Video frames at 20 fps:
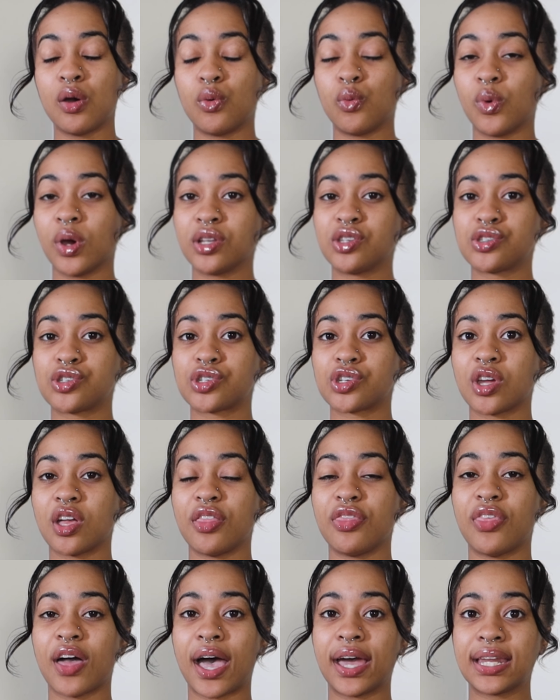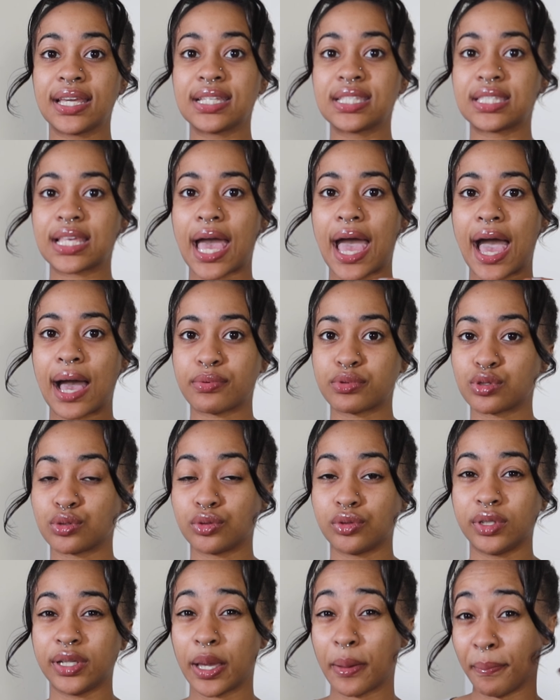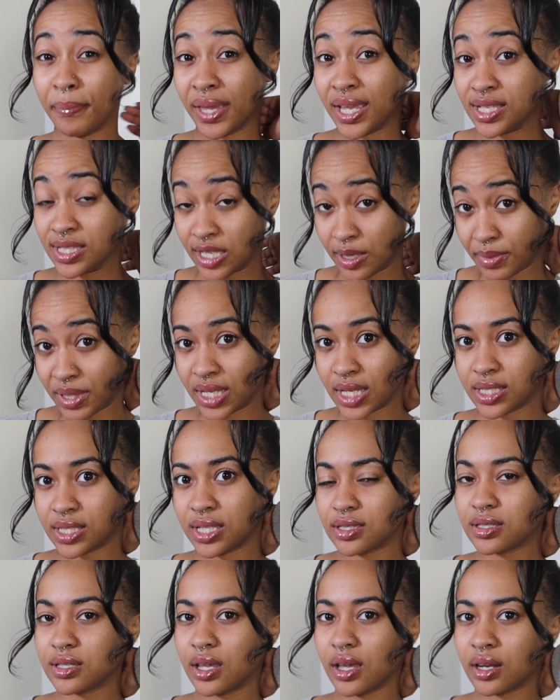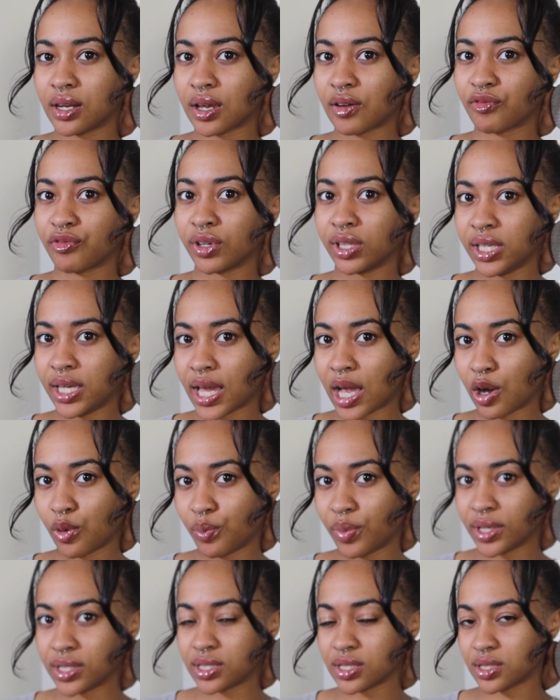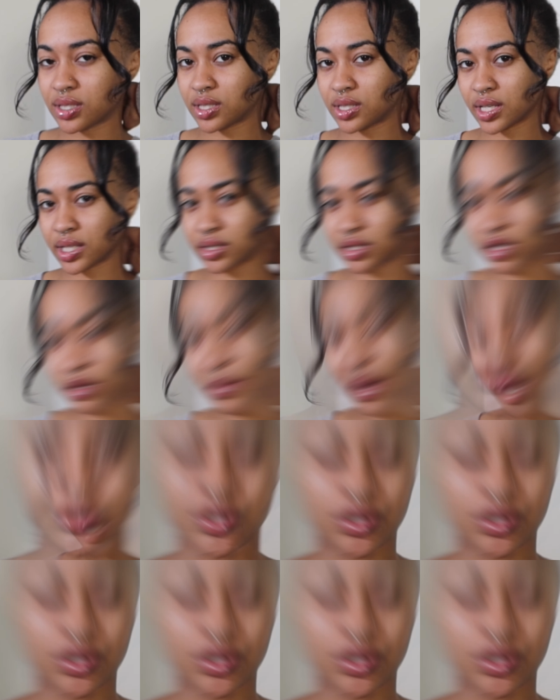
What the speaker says: which that is absolutely amazing because it's gonna really help it to stick to the back.